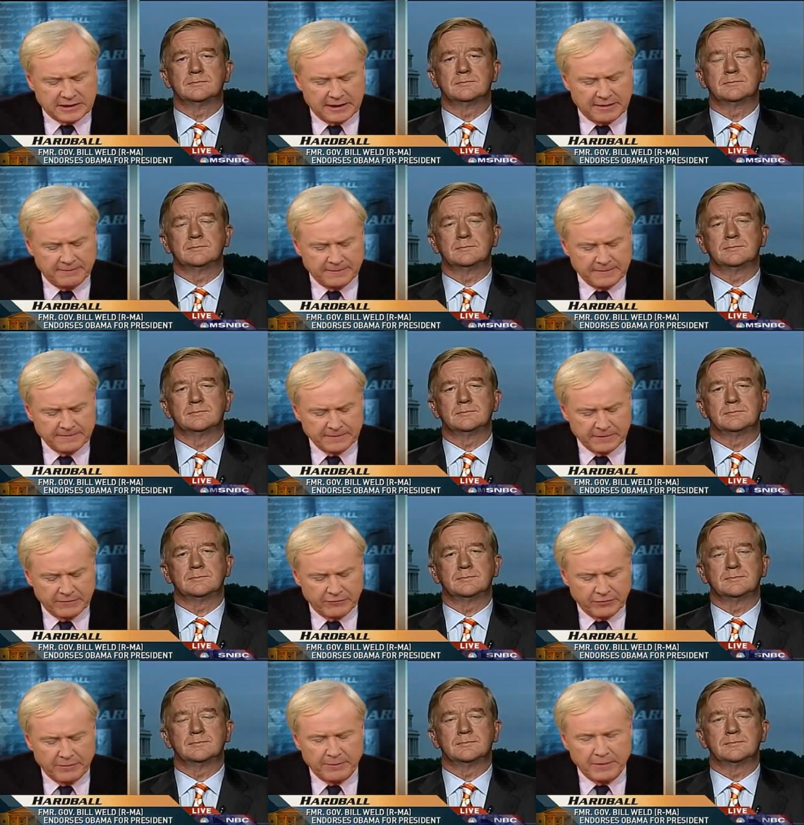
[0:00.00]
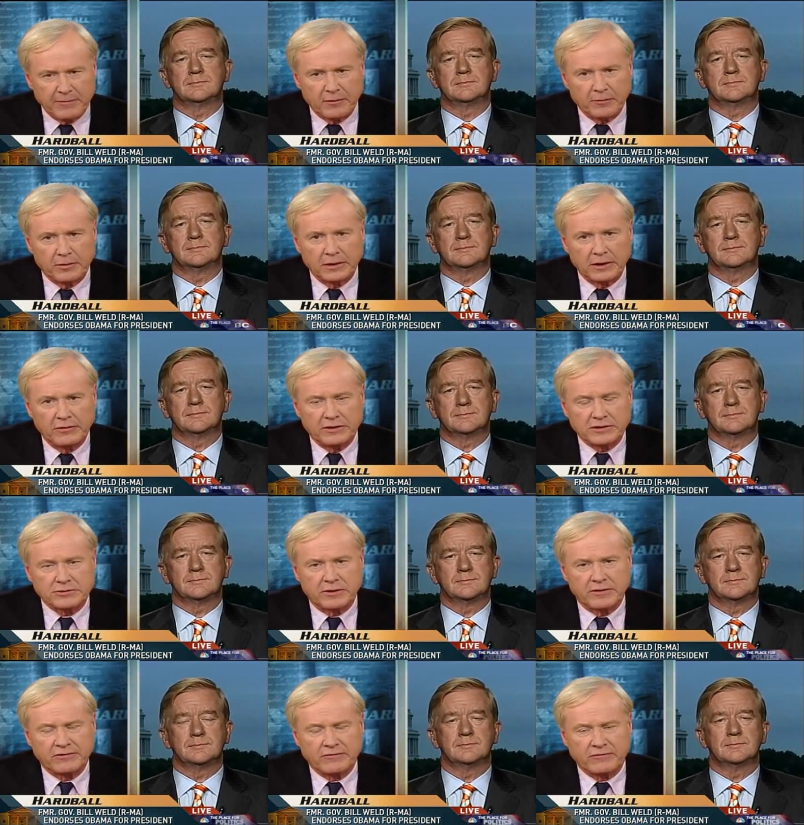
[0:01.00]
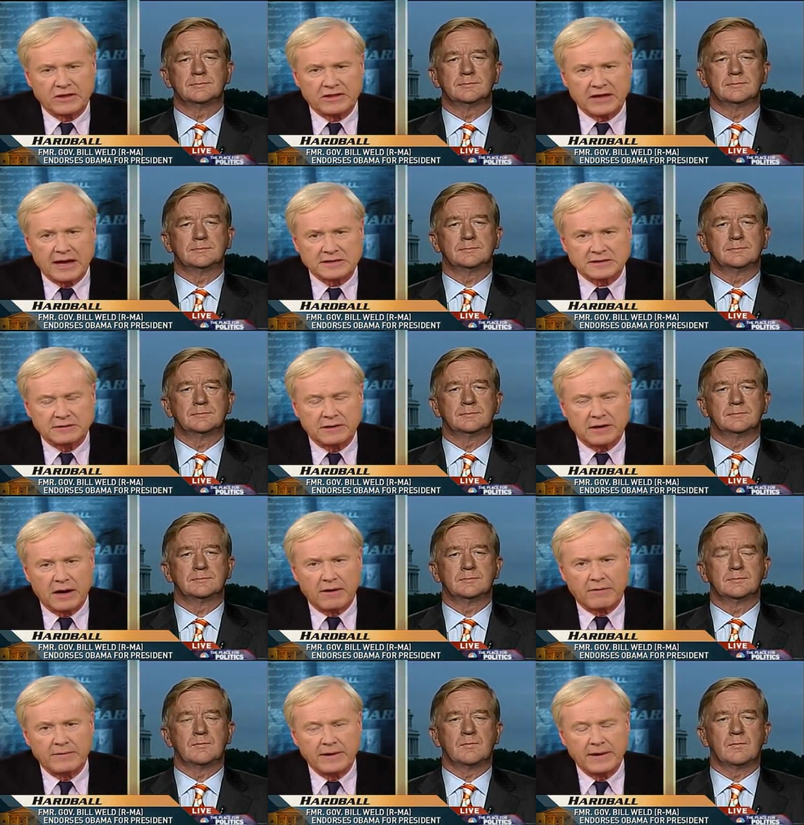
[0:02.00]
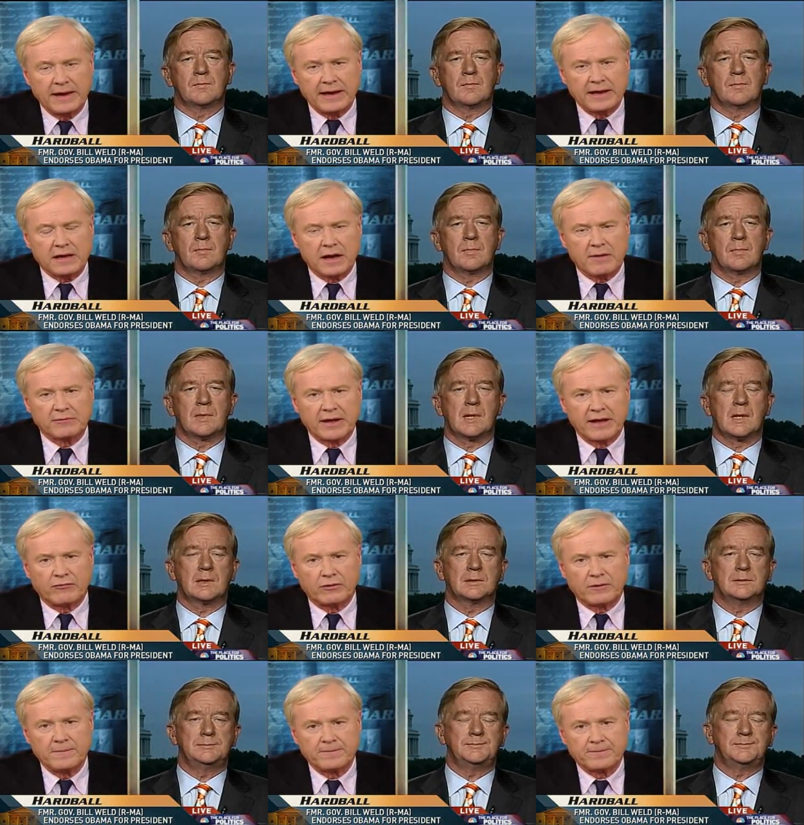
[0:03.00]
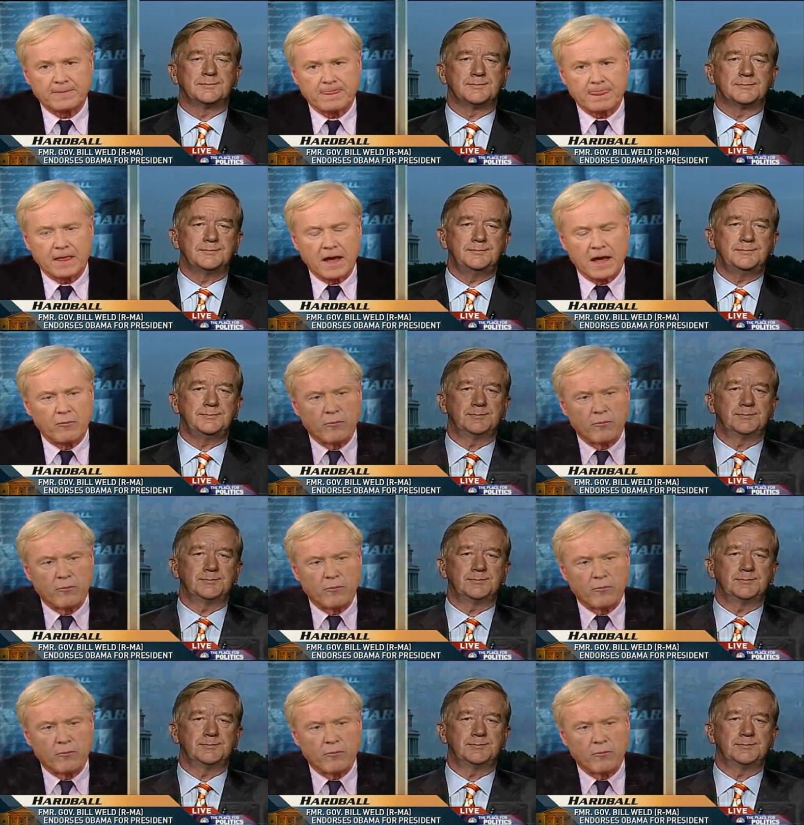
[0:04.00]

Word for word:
Speaker 1: Uh, for the people below the 250,000 uh, income level. I